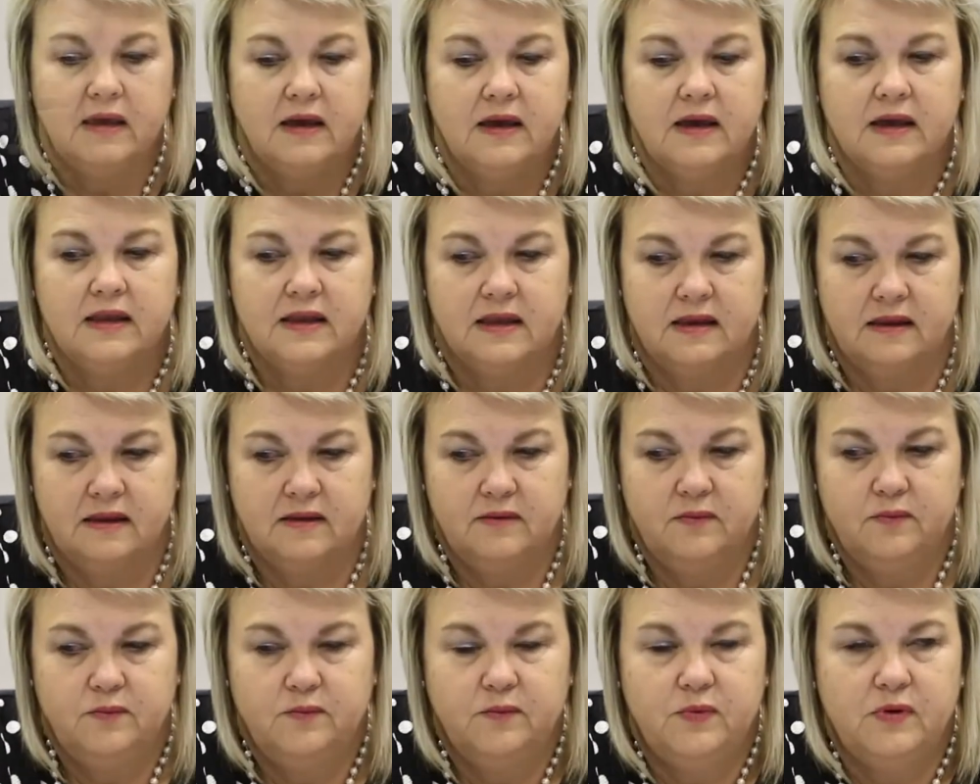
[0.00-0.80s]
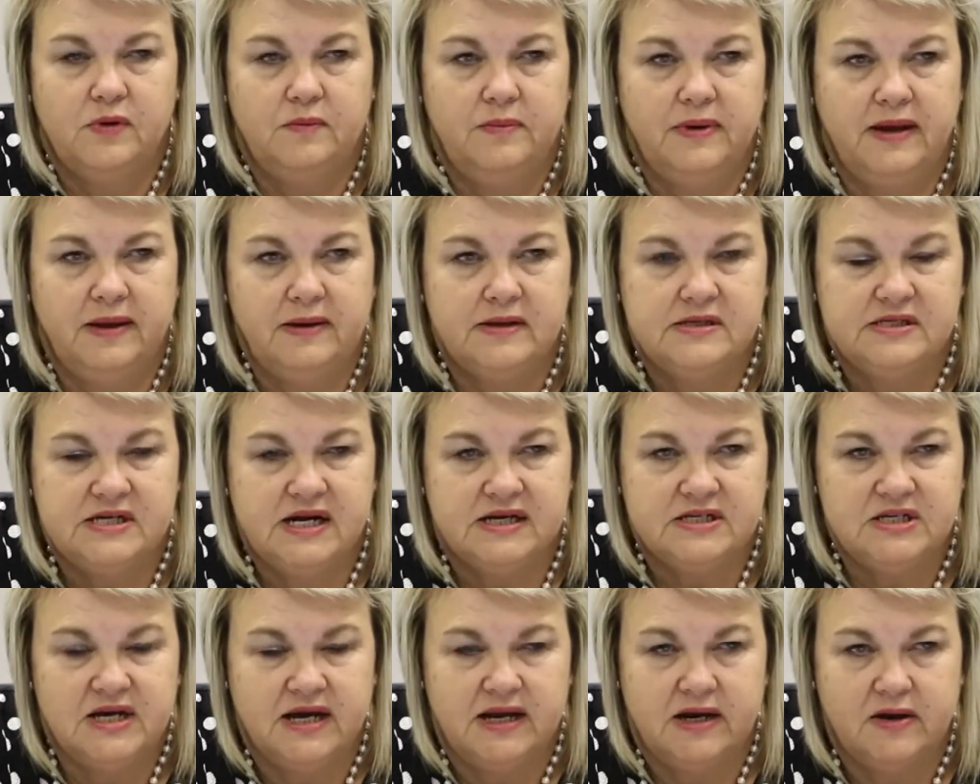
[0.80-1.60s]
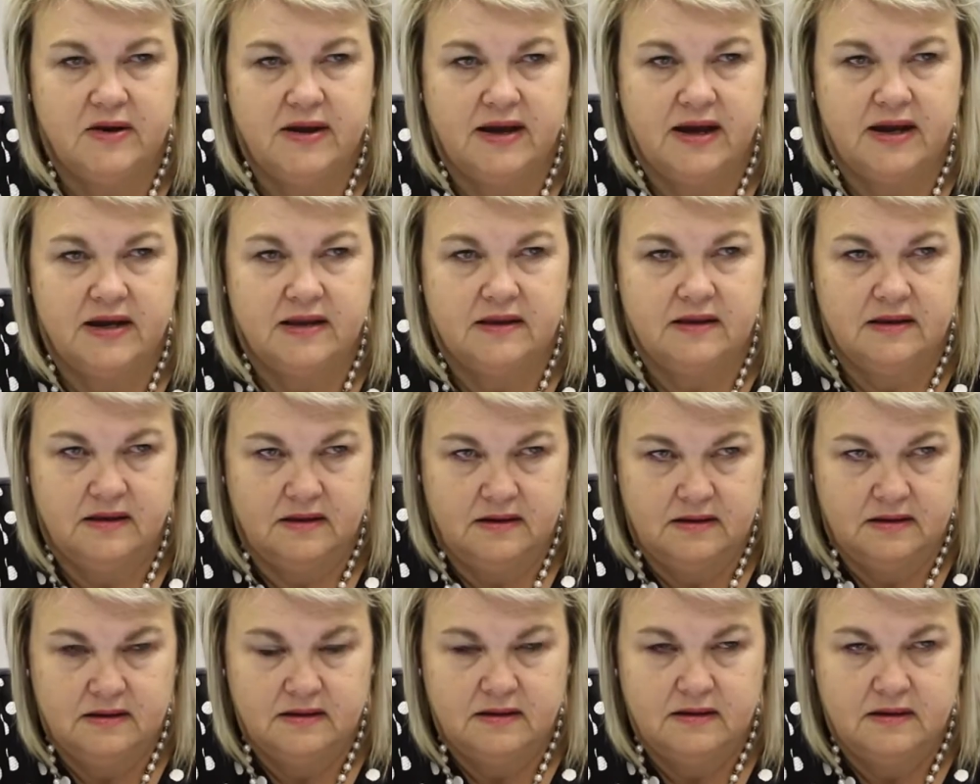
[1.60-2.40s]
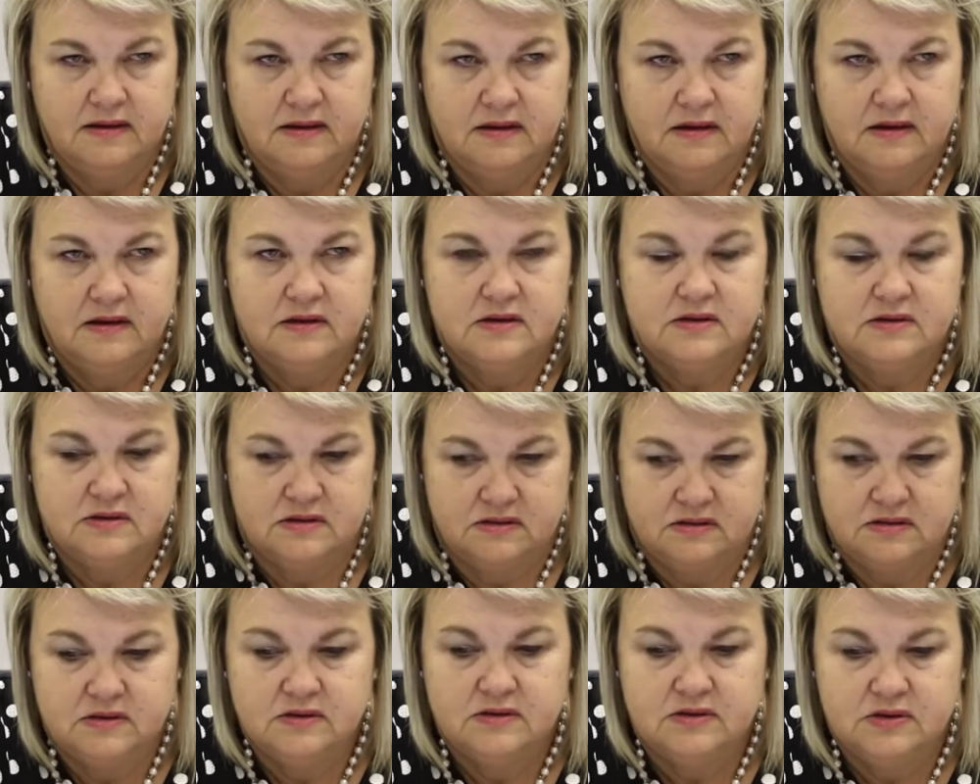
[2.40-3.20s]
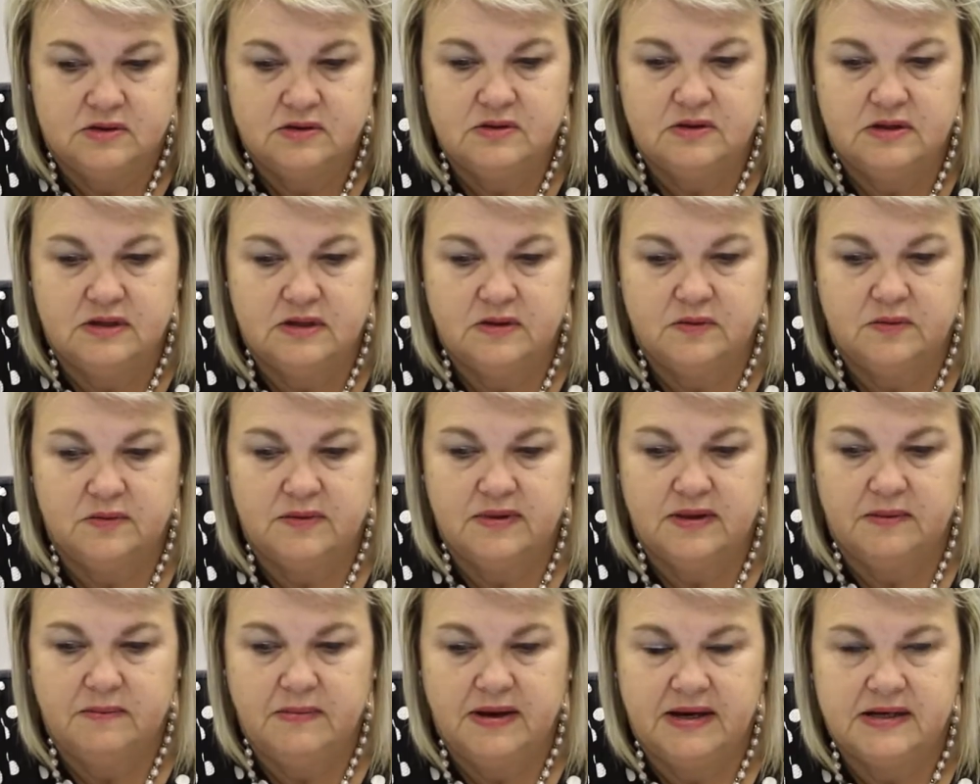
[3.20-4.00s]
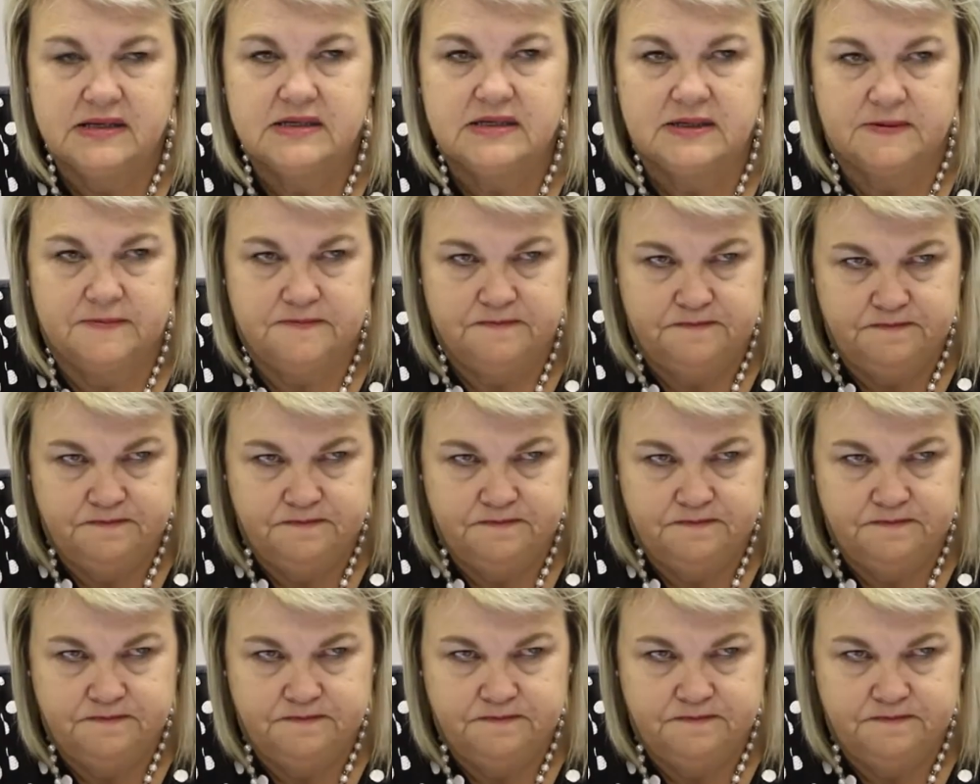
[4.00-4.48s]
It will be judge allocated to deal with the matter.